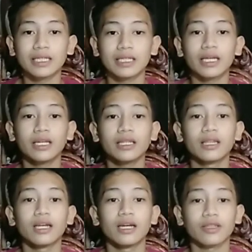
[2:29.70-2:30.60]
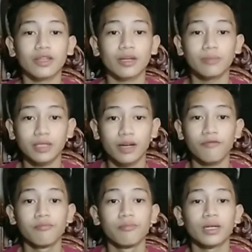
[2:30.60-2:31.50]
please hit the thumbs
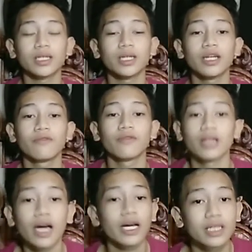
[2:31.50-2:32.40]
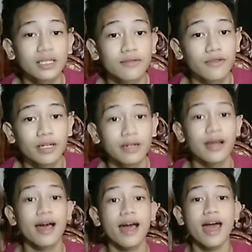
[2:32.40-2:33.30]
up button if you like this
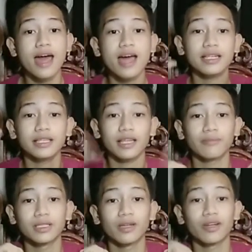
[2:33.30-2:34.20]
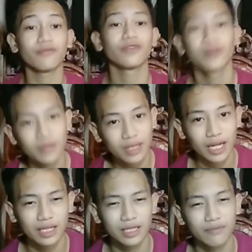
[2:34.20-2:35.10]
vid. And thumbs down if you
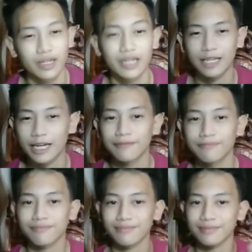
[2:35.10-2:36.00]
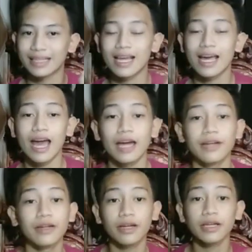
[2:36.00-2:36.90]
don't like this vid. Yeah.
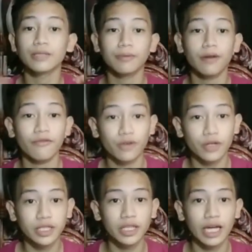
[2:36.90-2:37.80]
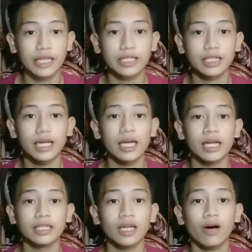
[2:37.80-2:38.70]
And of course guys,
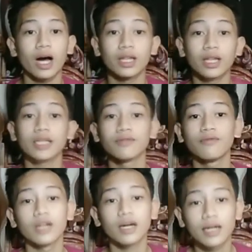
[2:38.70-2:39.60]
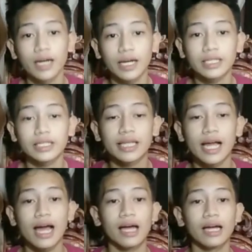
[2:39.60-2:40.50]
so ang last vlog
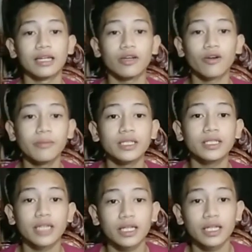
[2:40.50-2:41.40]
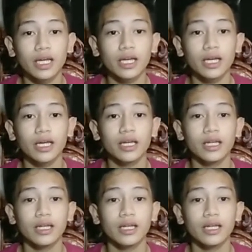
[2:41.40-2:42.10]
guys, ni comment si Ate